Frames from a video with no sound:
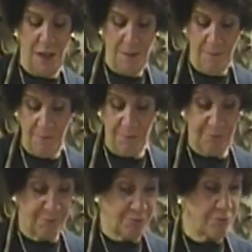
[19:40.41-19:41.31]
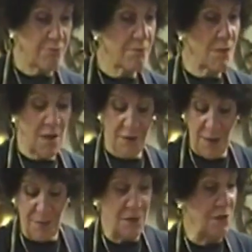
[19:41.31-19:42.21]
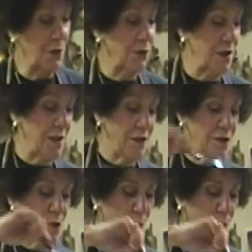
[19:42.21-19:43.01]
in of Epsom salts in this